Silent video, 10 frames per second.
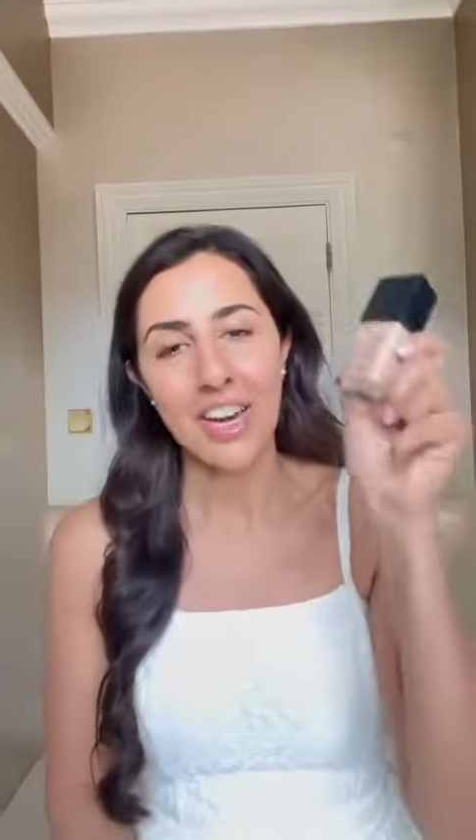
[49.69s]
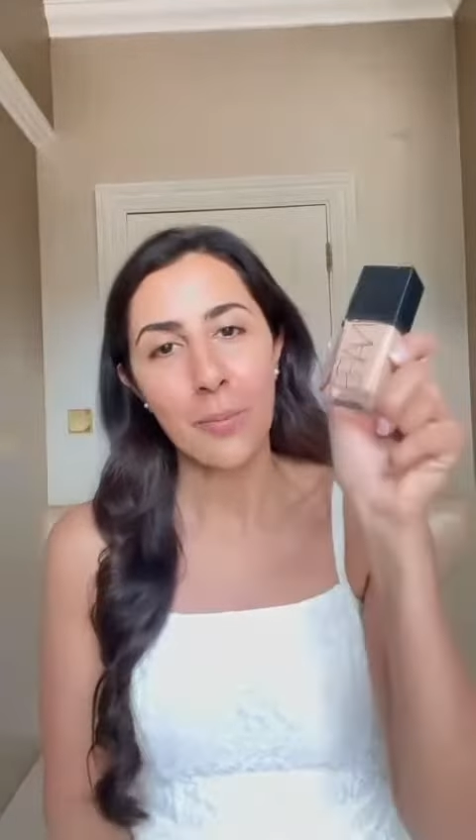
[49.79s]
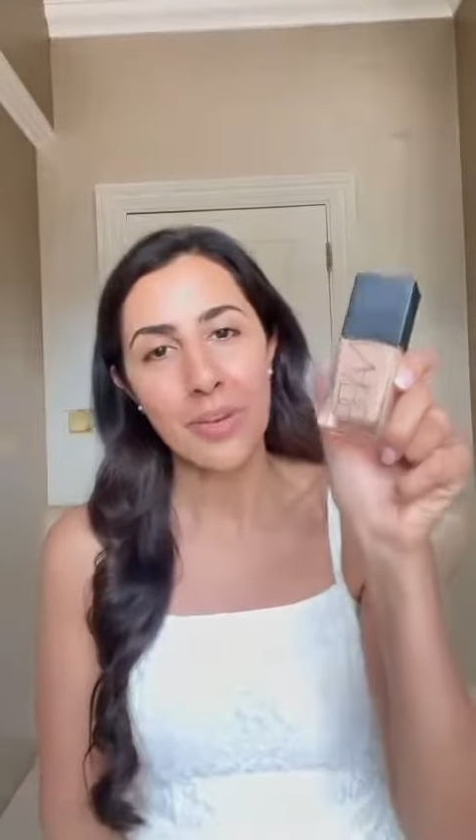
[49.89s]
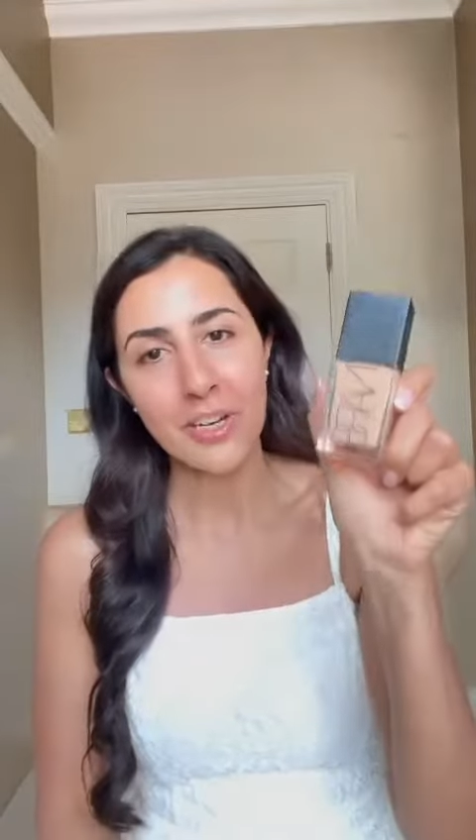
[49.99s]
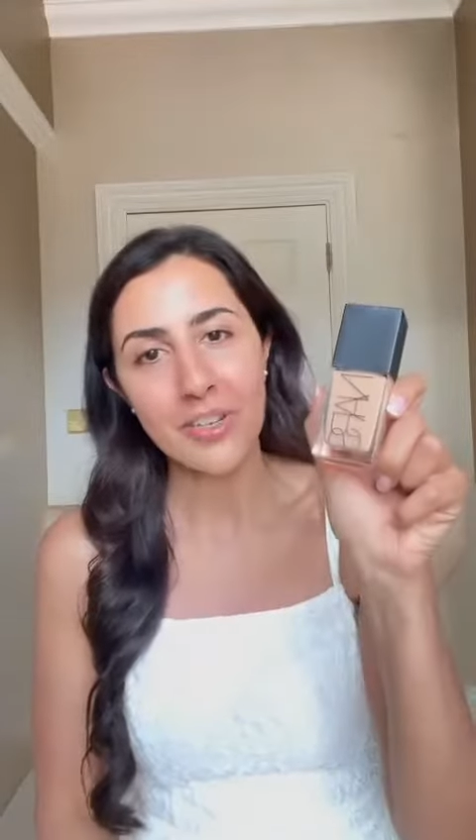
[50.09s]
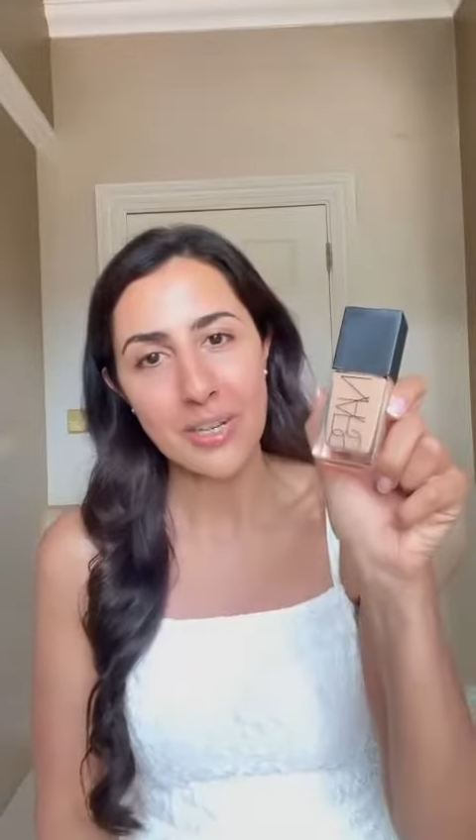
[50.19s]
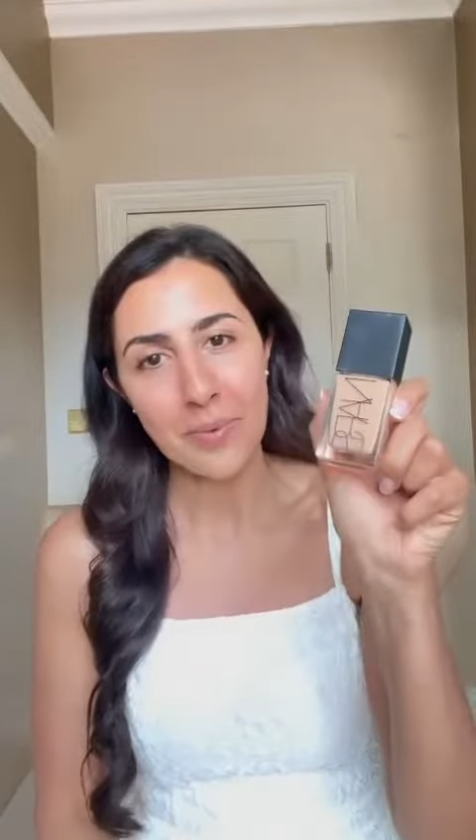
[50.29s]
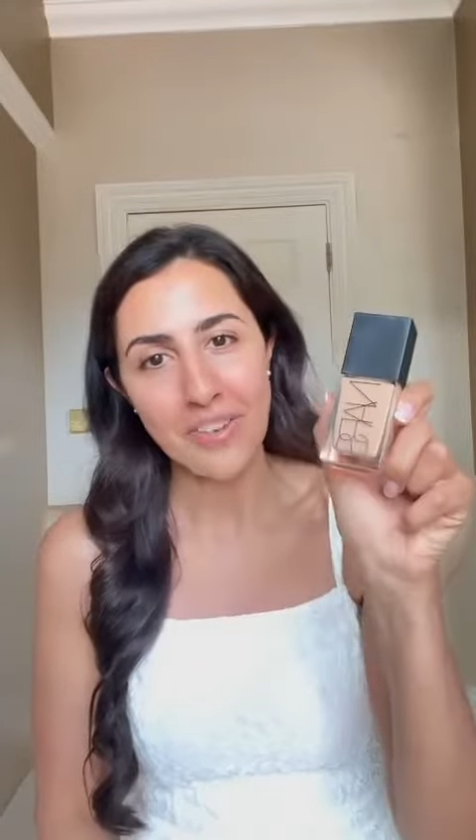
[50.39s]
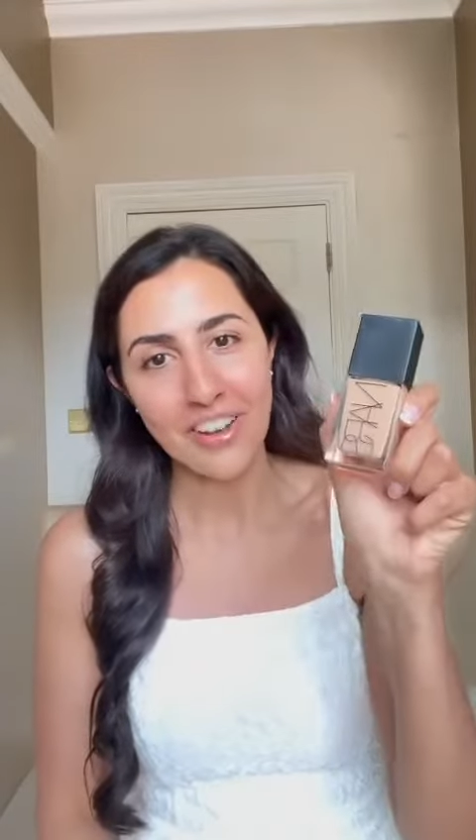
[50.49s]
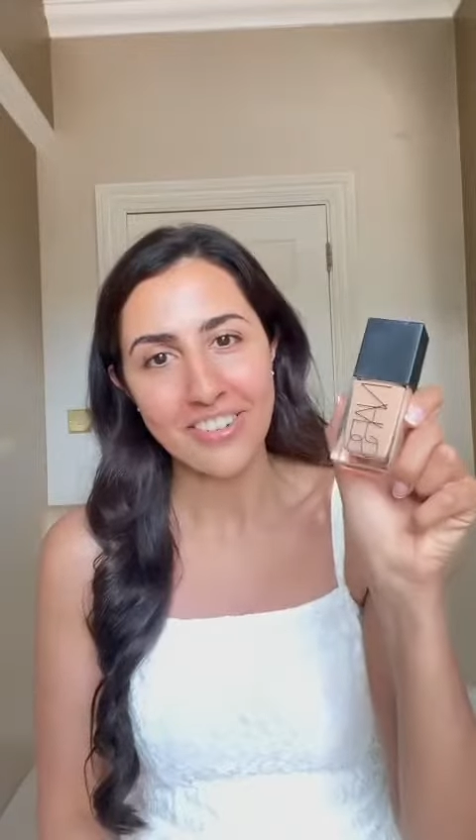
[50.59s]
I'll be using
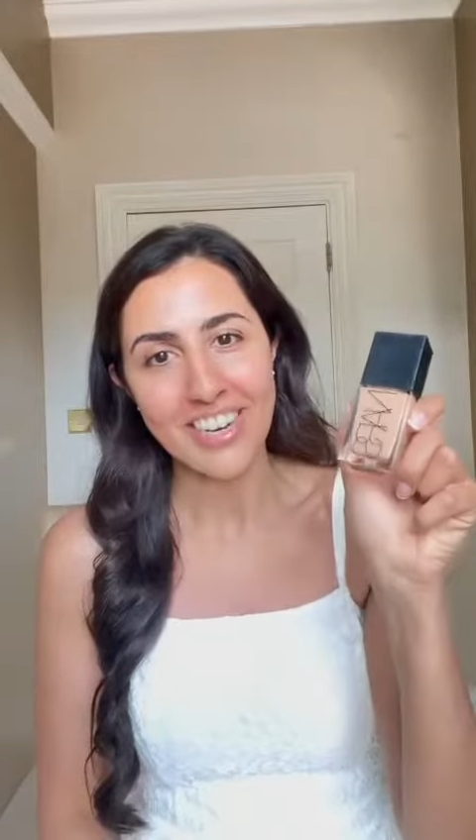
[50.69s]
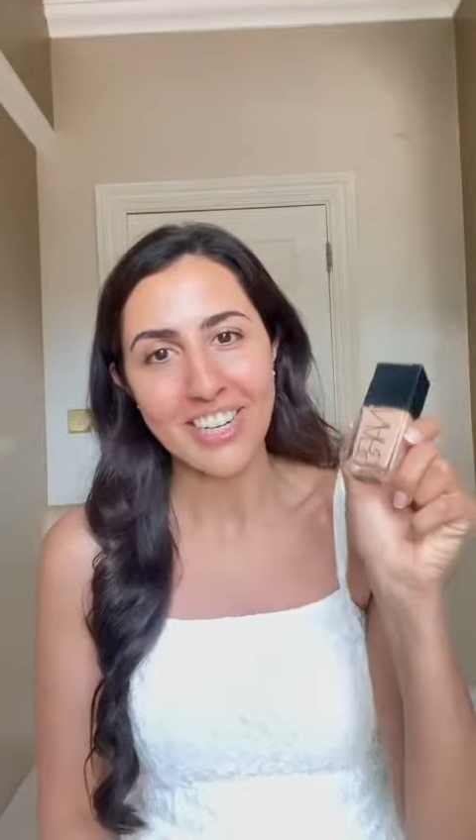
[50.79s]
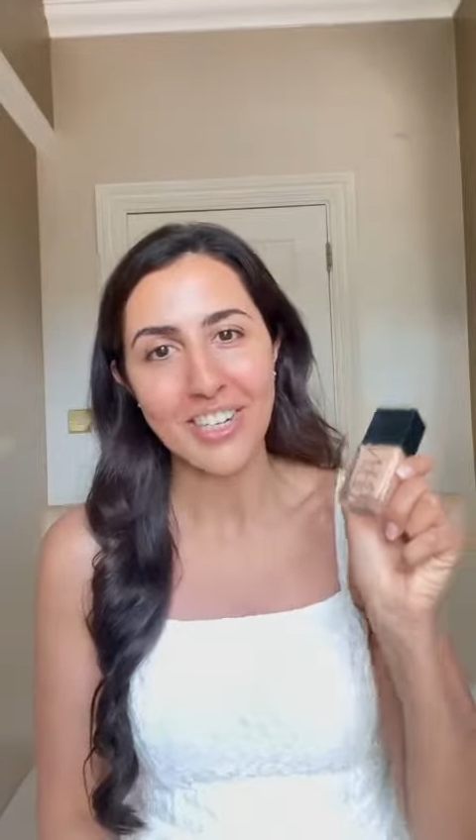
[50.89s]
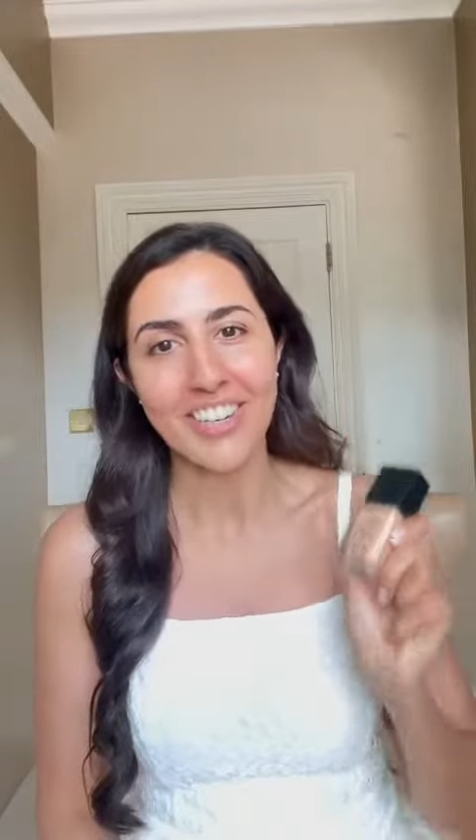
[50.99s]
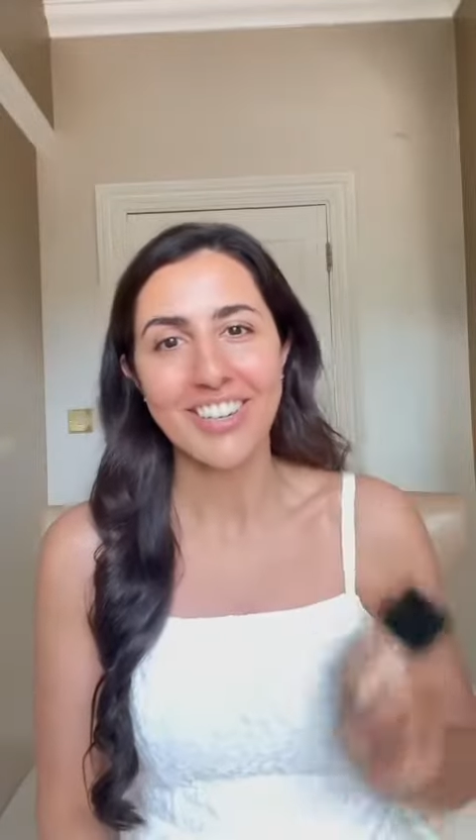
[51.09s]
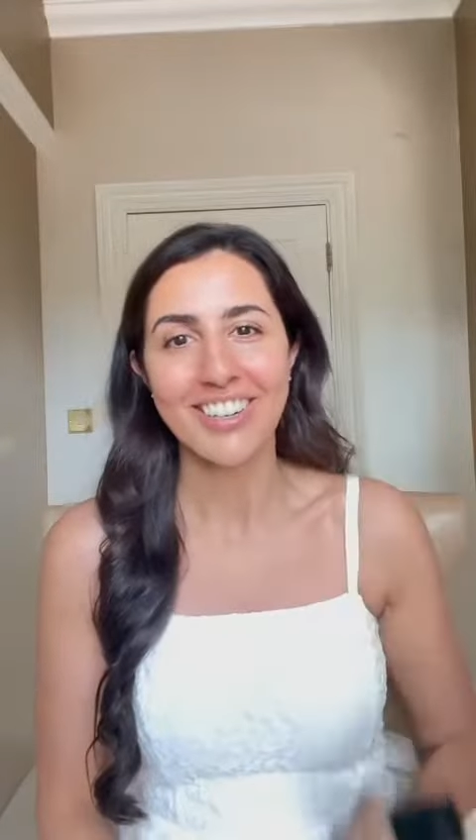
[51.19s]
my foundation.